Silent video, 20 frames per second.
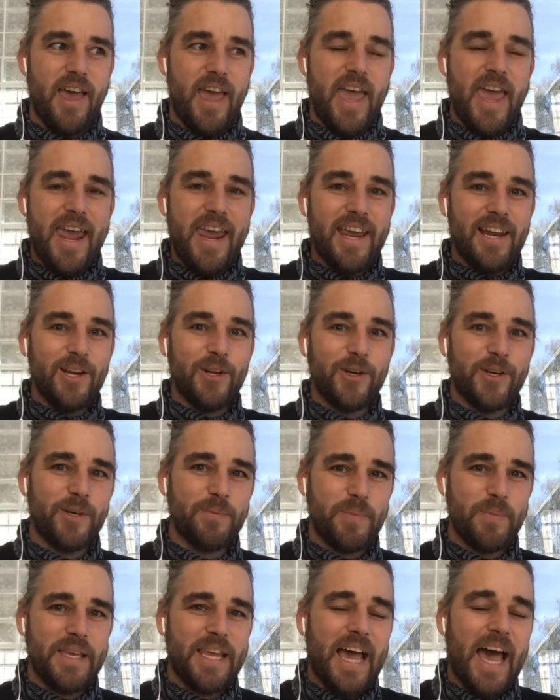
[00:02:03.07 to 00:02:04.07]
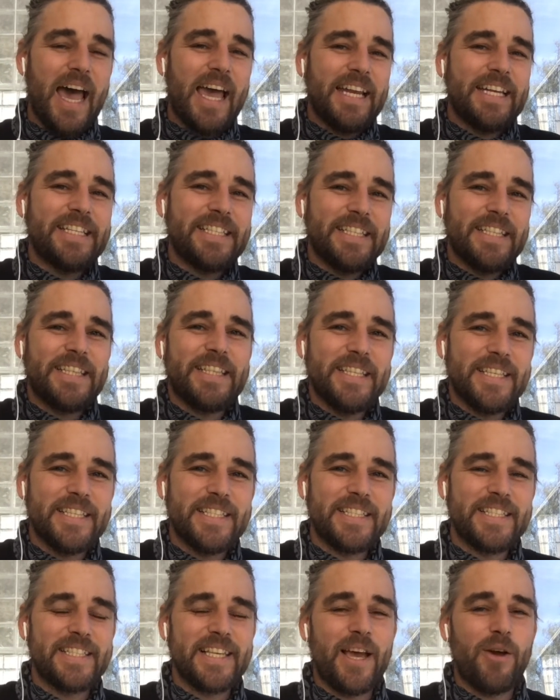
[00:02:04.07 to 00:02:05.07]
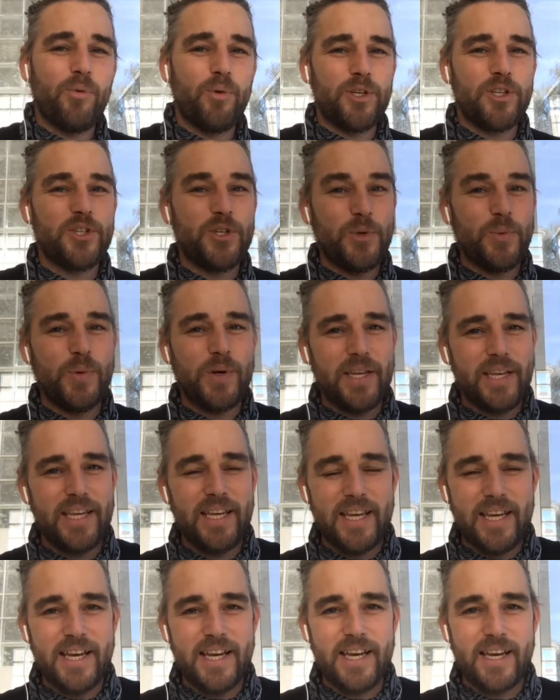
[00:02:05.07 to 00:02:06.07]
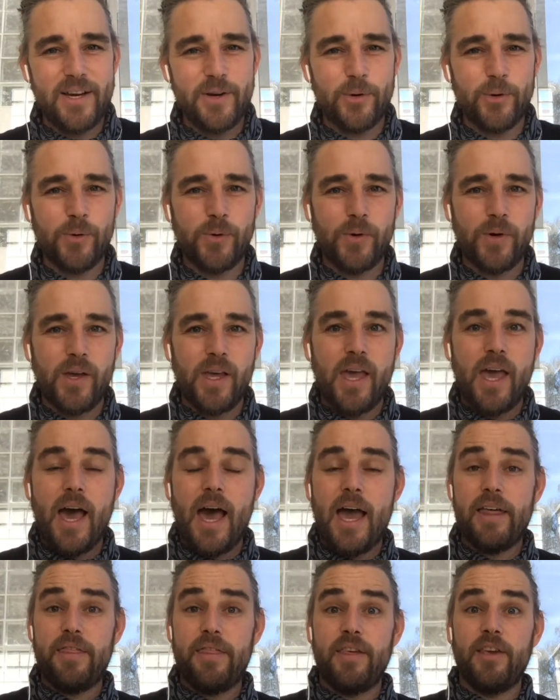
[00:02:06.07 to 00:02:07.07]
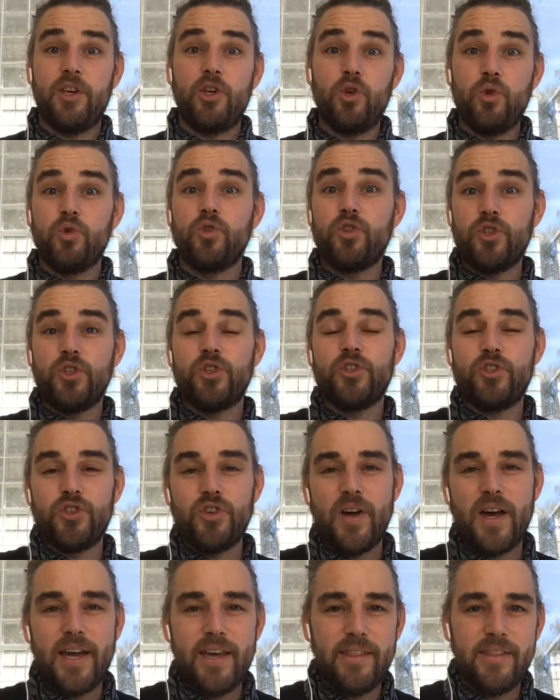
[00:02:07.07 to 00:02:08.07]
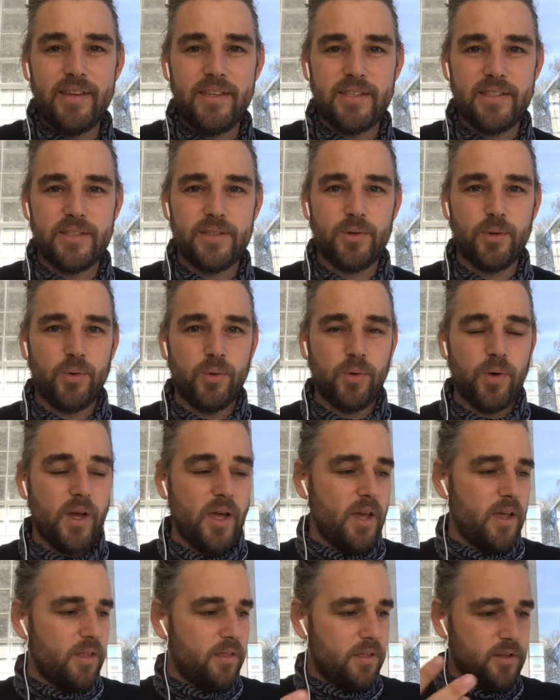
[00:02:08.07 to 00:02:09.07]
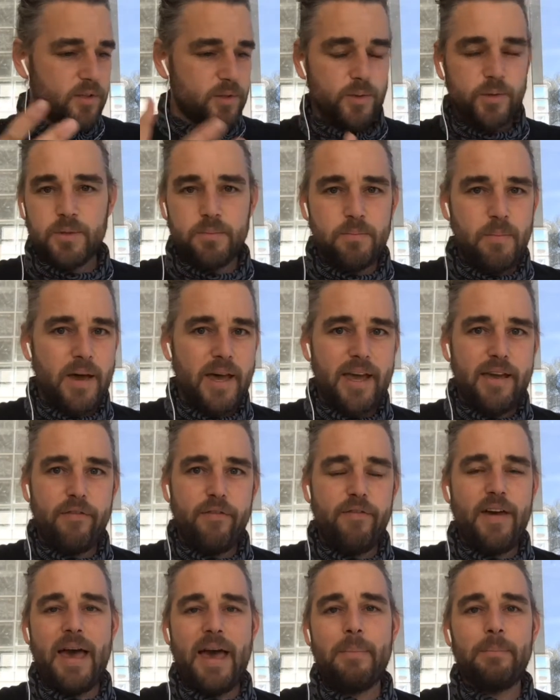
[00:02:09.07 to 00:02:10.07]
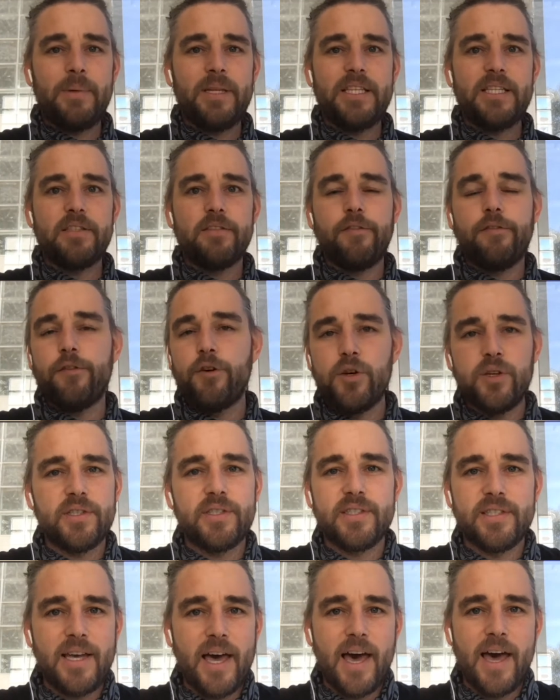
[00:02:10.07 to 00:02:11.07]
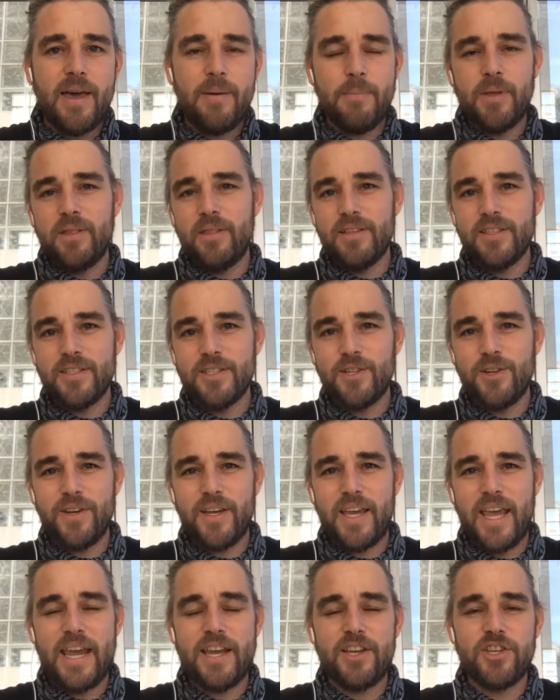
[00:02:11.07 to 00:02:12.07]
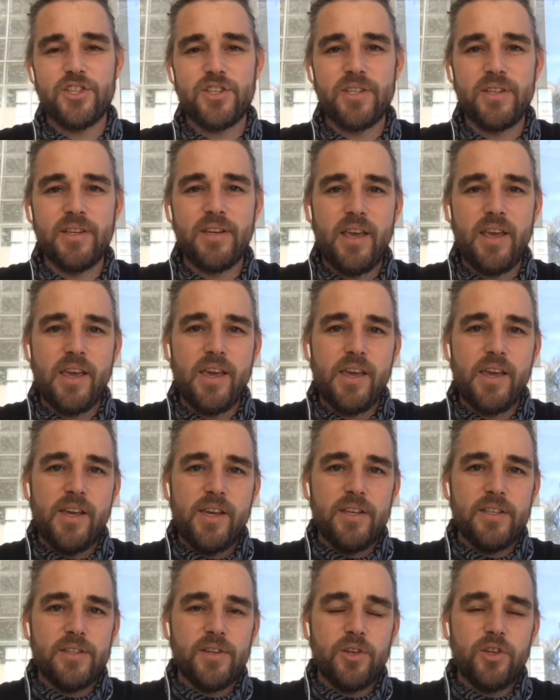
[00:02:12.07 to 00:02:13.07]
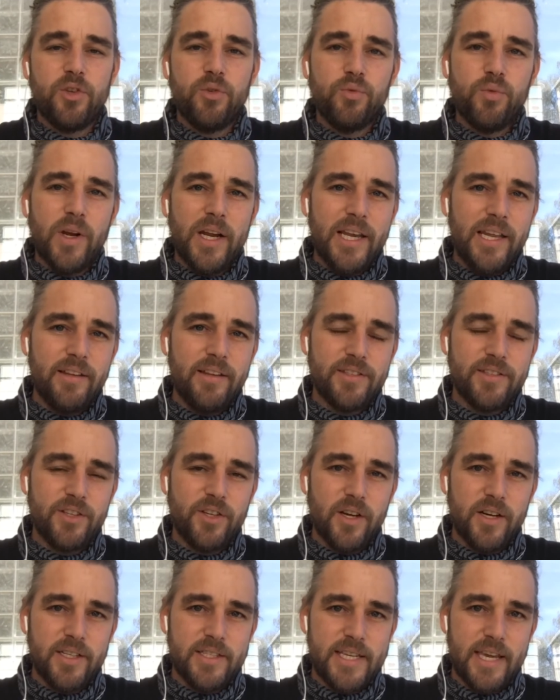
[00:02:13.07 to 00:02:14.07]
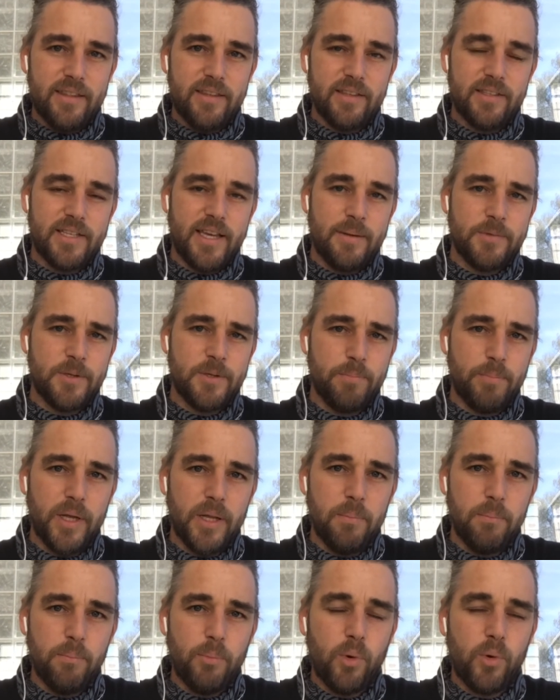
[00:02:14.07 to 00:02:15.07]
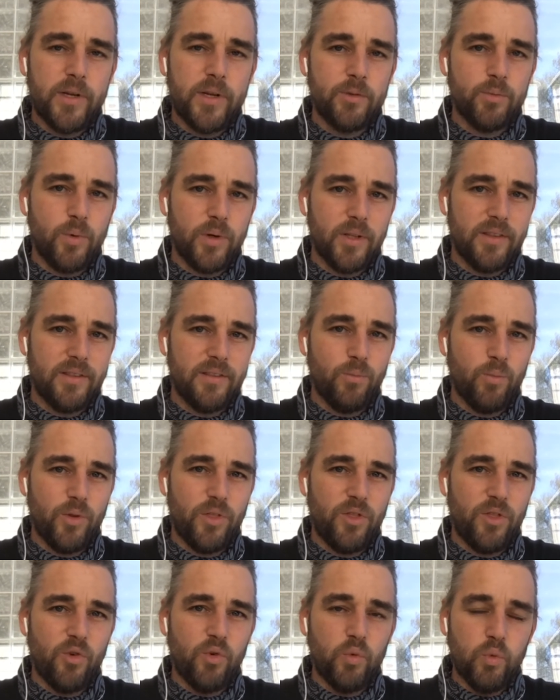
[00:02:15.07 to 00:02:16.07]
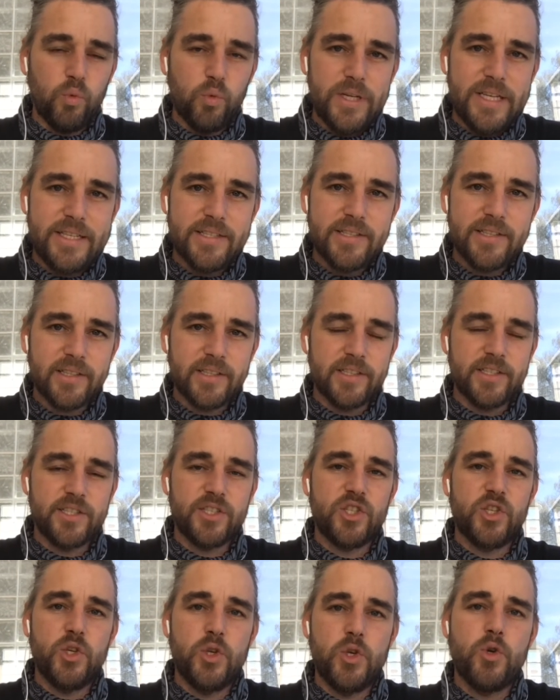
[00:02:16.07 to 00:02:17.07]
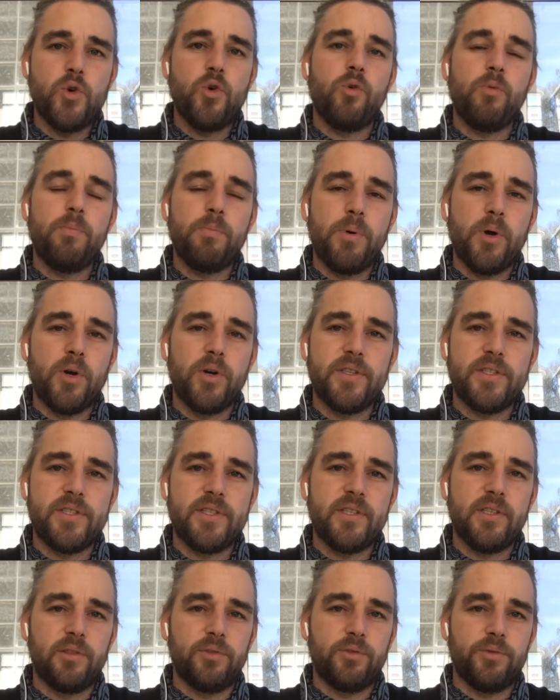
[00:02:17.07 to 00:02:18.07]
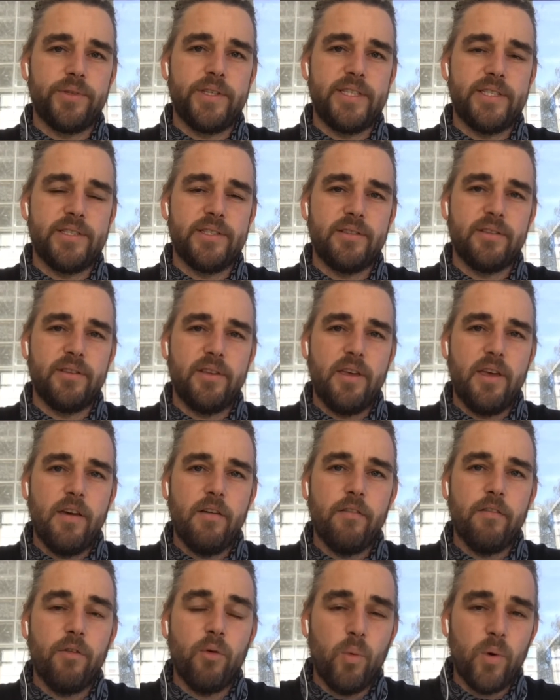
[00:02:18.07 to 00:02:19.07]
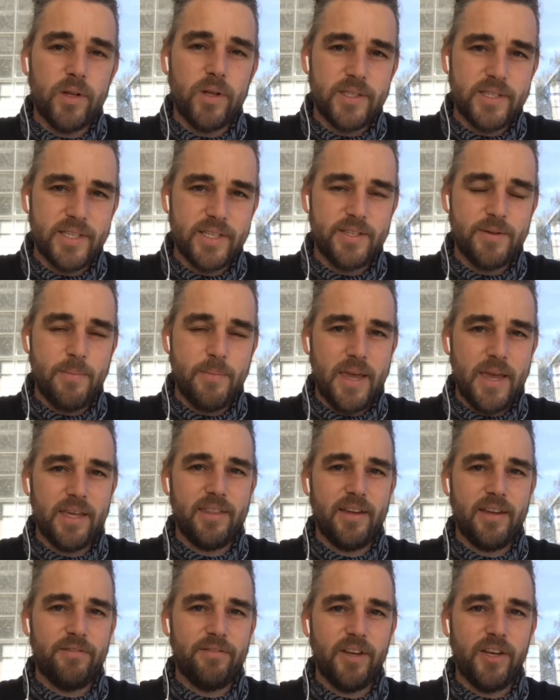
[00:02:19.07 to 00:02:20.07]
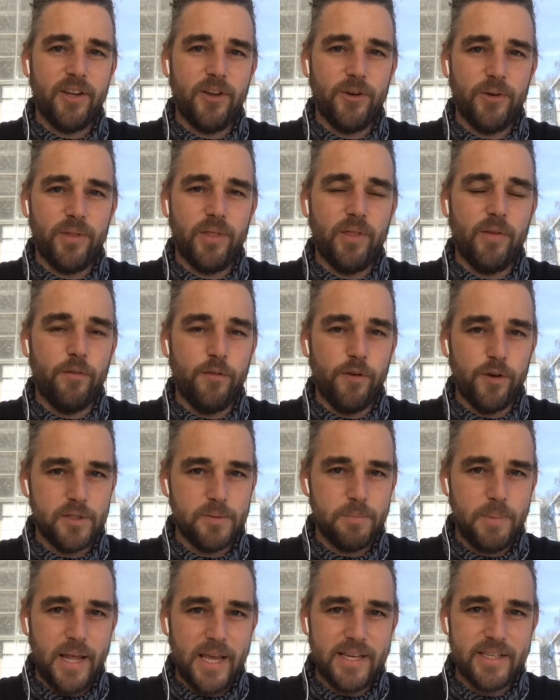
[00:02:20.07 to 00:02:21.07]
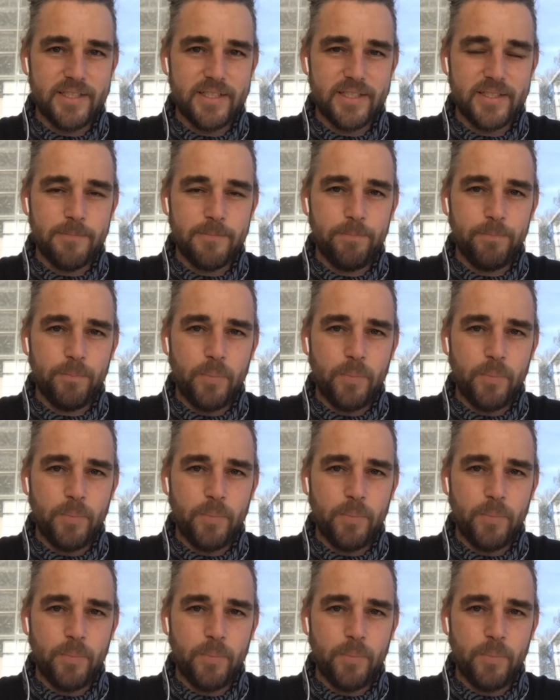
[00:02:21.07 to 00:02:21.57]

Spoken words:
hey, look at me, I did this, I wish you were here, or I think you should try this, or this was my family's first time in this location? So you really got to take the time to pinpoint what the reason is, your personal reason for wanting to make that video in the first place.